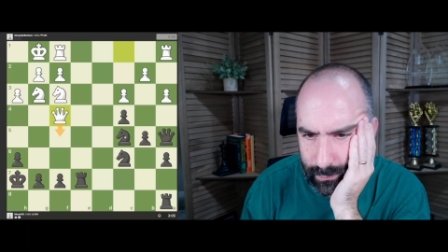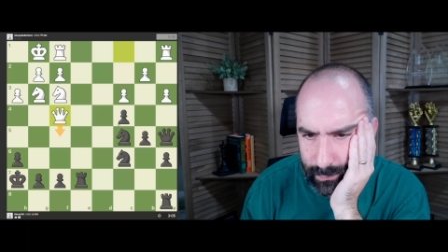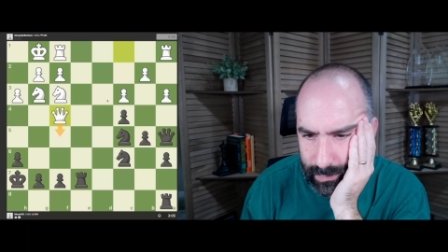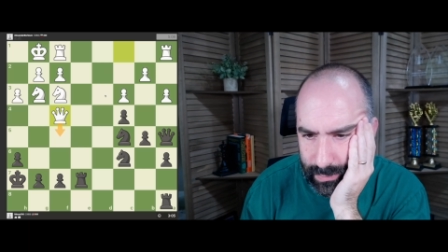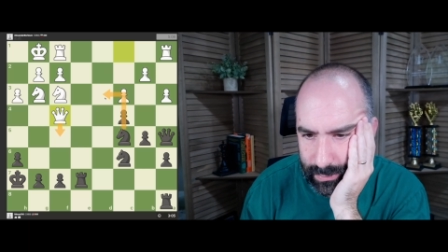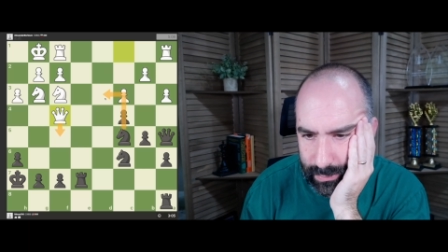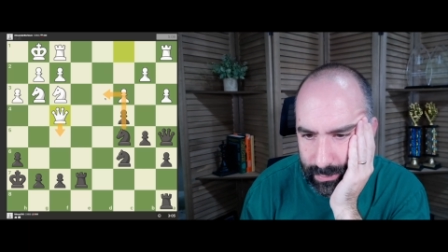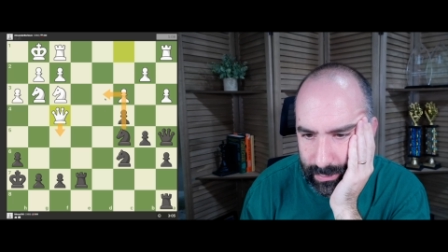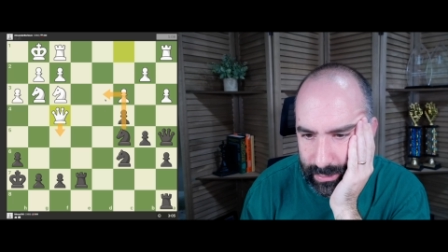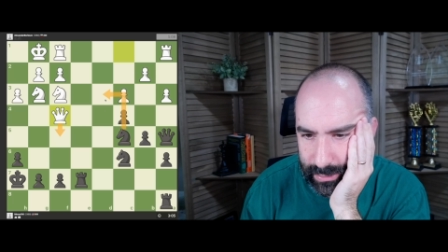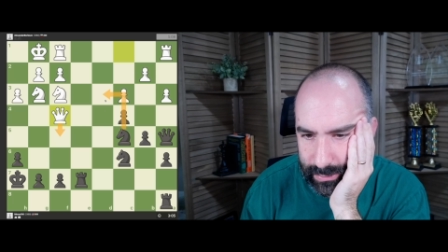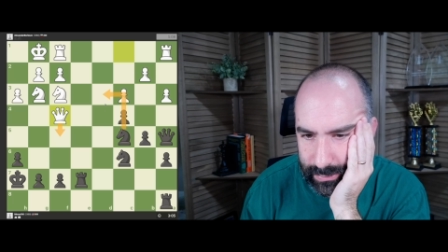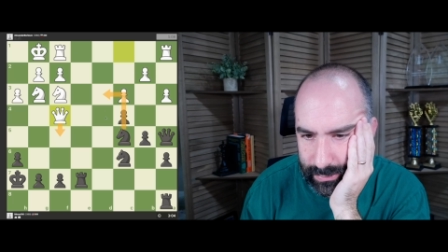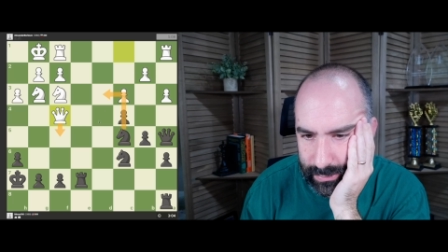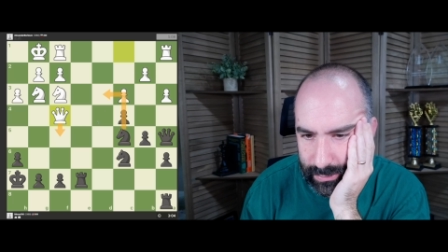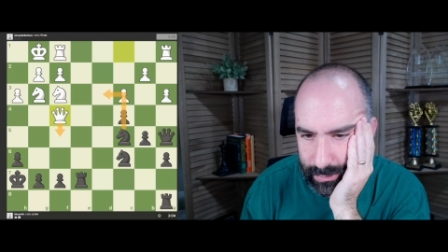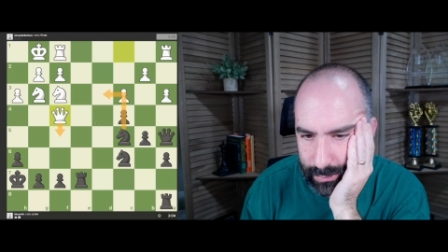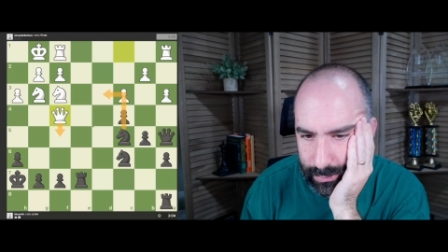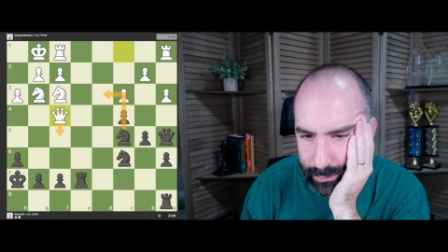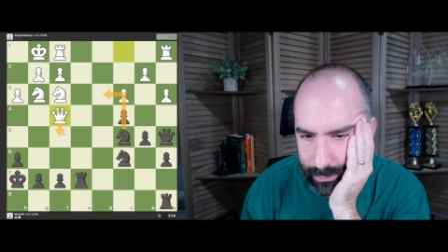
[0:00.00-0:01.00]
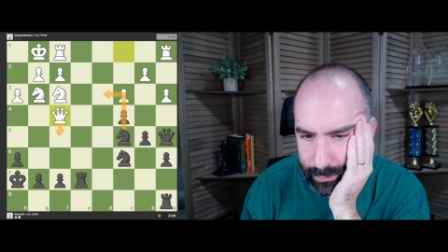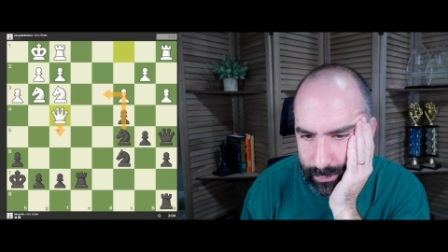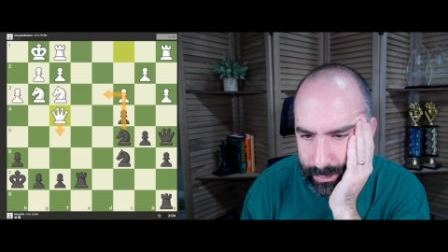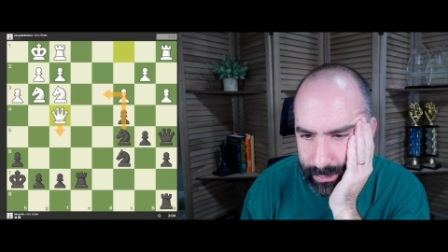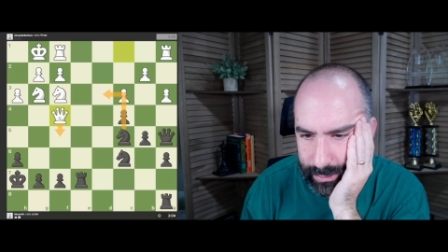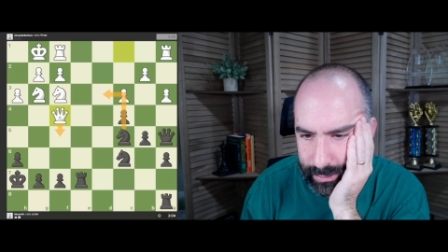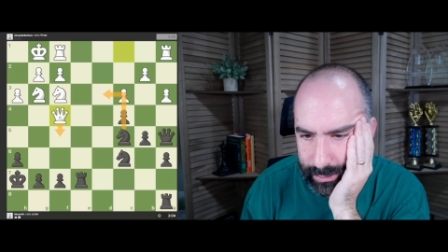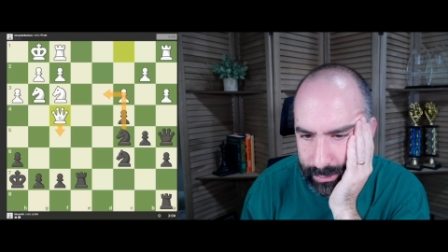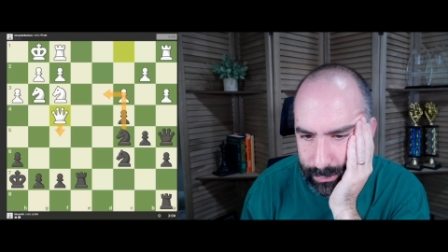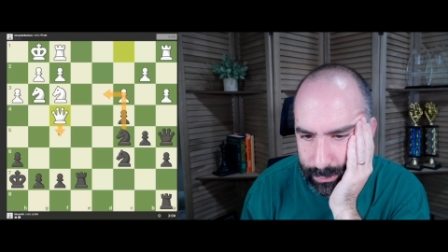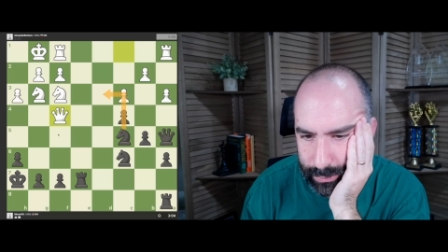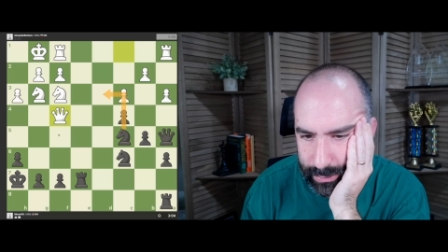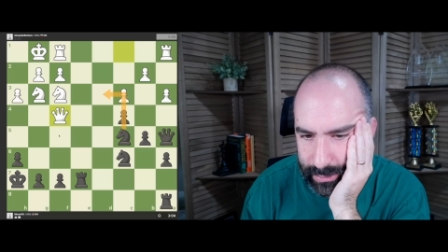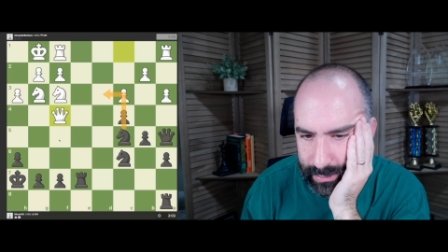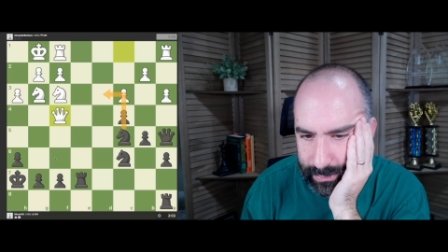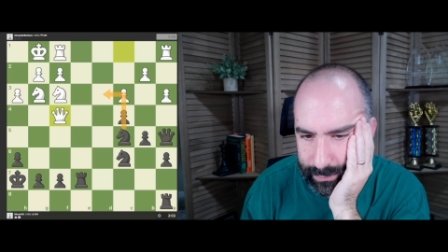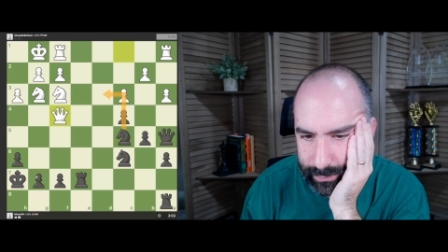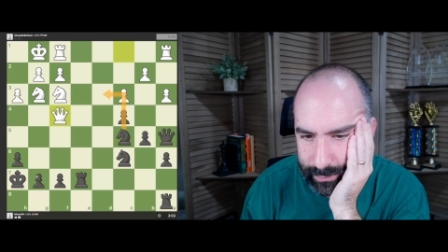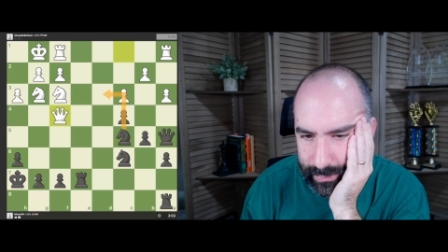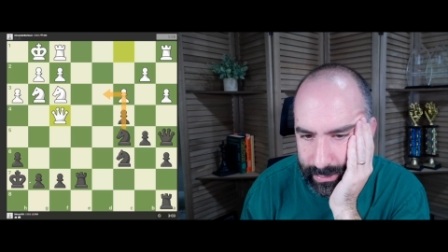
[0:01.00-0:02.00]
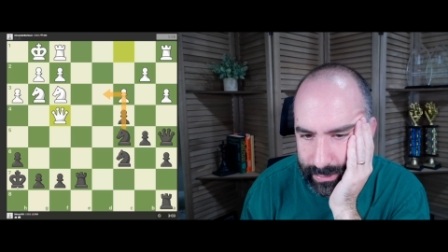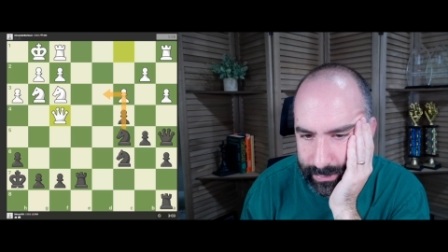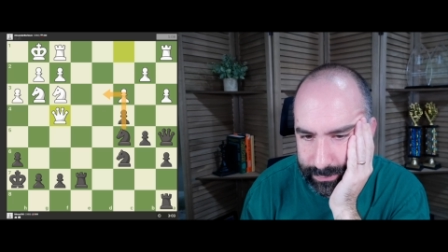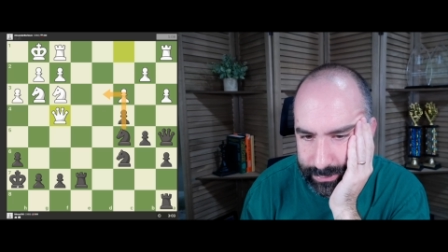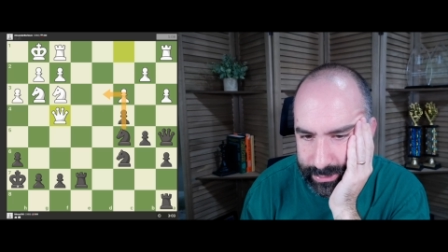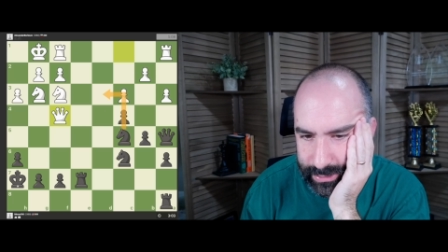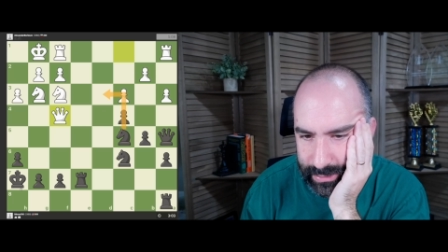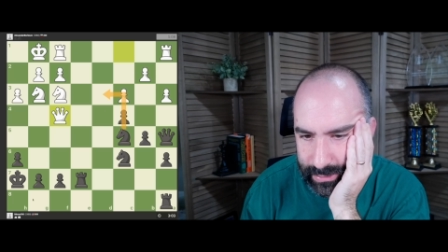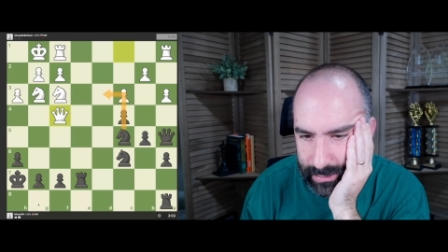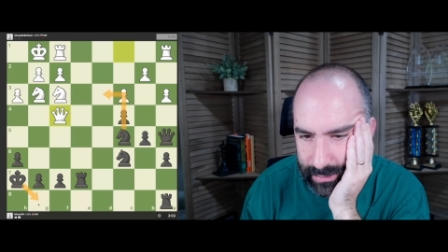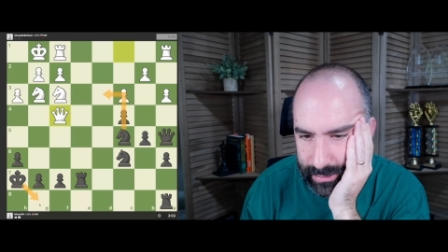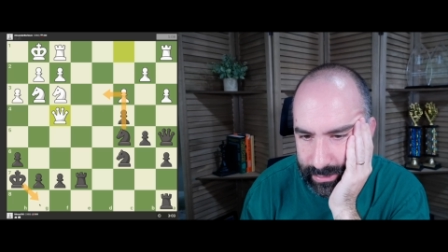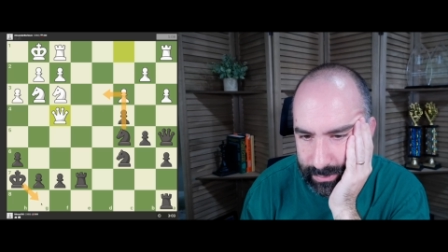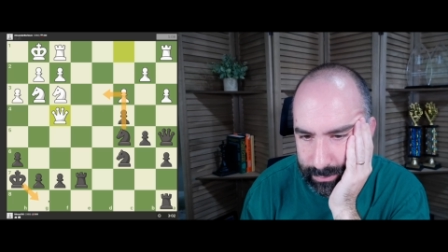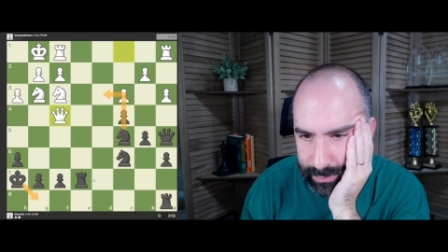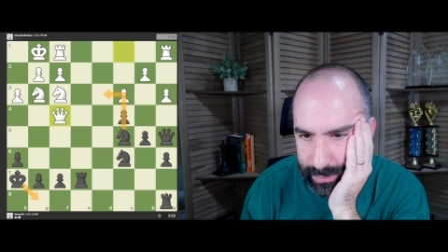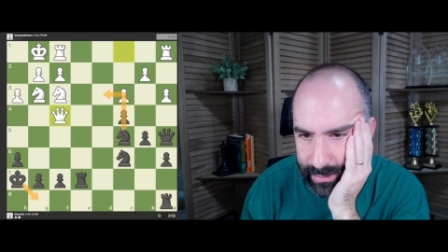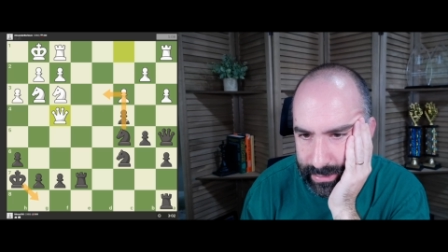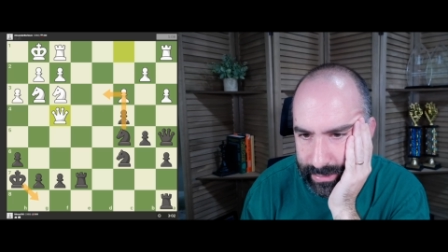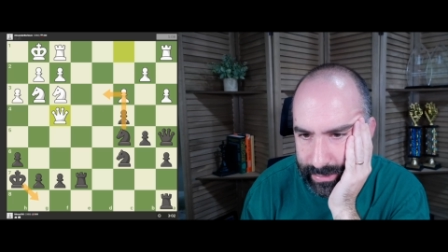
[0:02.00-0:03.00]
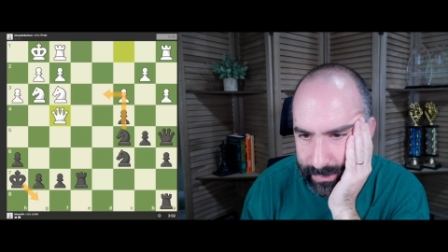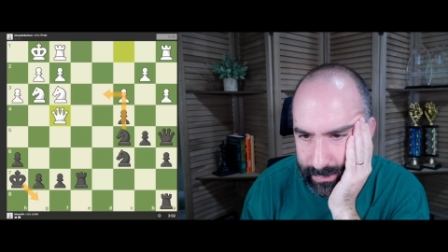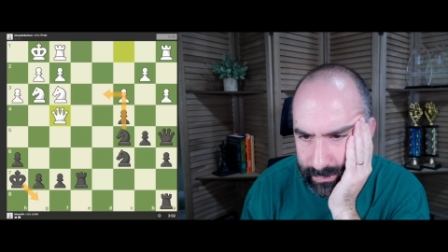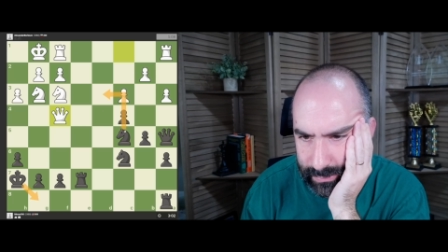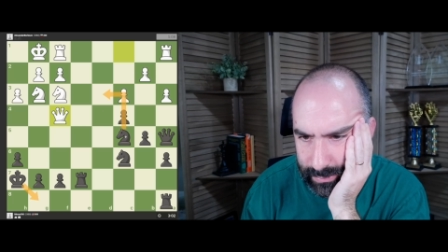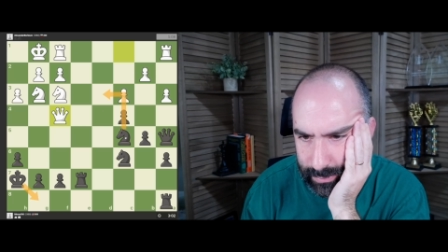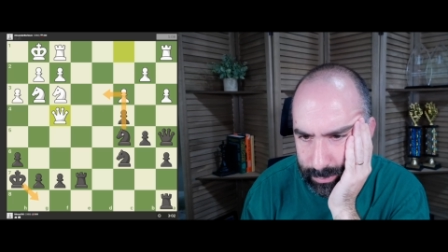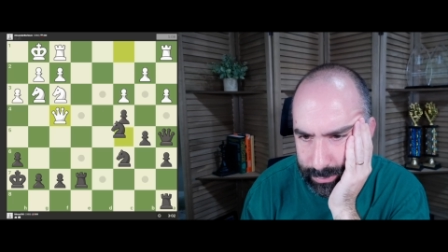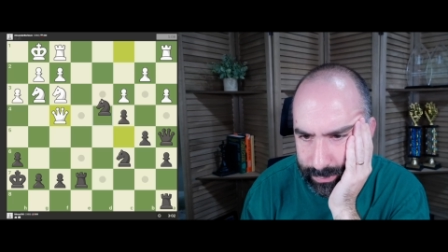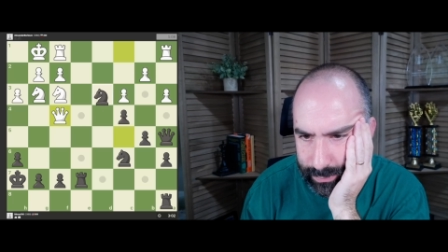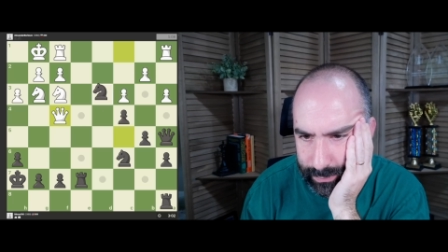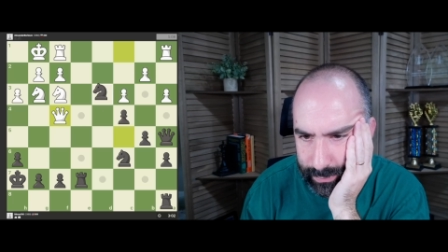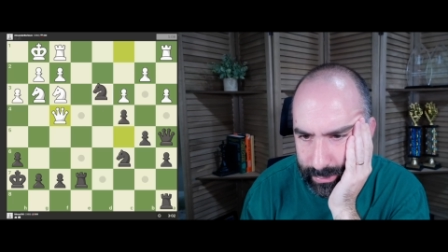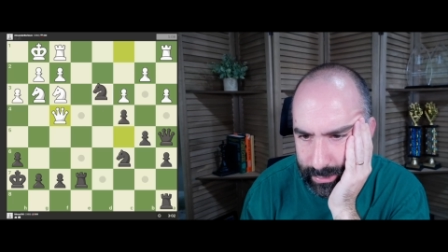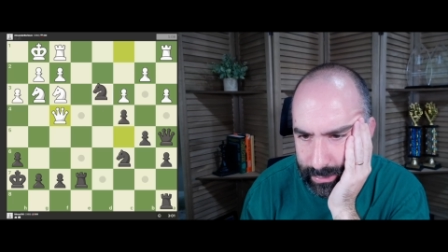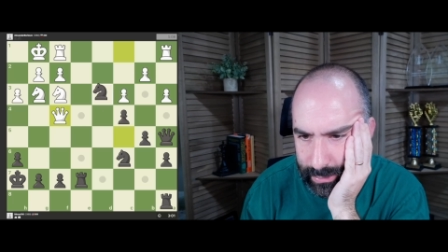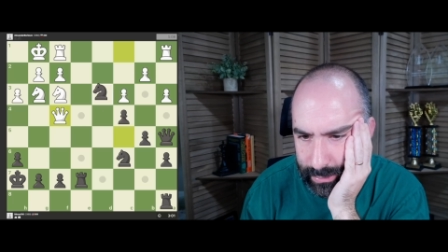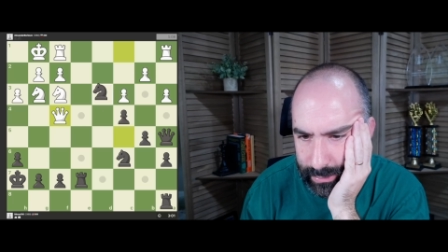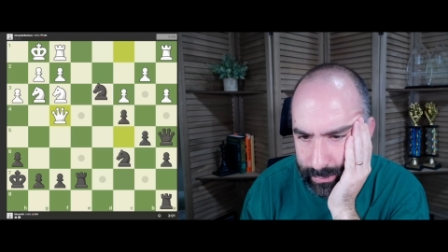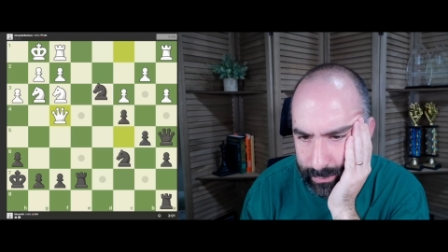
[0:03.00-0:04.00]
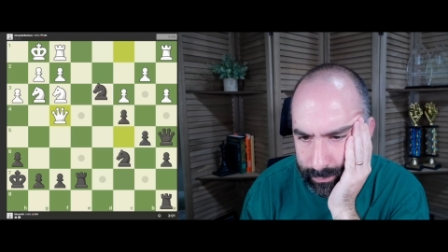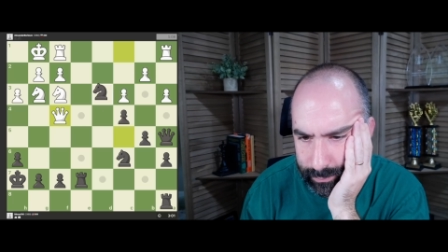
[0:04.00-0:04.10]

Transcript: It's knight d3, queen f5 check, king back, seems fine.